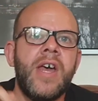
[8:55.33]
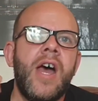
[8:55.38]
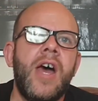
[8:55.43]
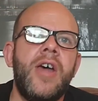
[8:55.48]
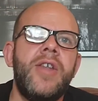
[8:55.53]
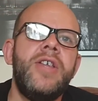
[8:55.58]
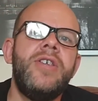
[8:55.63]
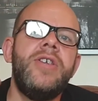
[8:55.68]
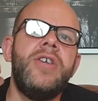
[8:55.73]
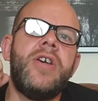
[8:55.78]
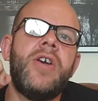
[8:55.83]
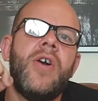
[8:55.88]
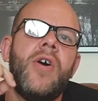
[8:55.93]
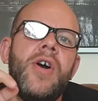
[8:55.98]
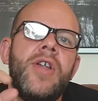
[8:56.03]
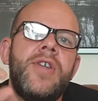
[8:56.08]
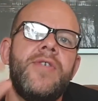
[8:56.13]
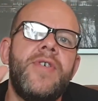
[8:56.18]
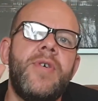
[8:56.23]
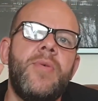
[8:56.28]
And then
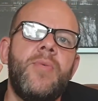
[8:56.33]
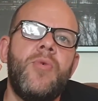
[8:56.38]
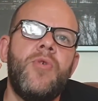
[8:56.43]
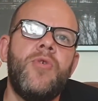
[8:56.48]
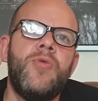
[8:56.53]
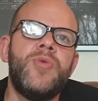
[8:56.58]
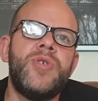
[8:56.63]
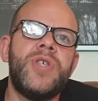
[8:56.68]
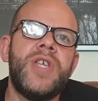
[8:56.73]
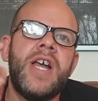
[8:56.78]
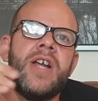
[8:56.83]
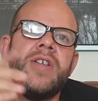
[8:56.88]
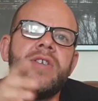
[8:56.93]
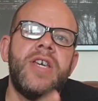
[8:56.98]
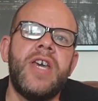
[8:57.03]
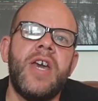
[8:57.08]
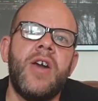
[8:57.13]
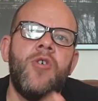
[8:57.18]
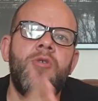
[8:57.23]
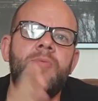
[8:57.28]
it warms down. You
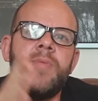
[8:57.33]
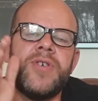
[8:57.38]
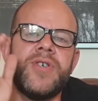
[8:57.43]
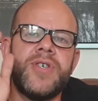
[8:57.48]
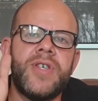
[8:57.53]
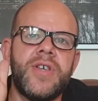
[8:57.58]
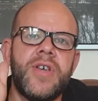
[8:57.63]
get almost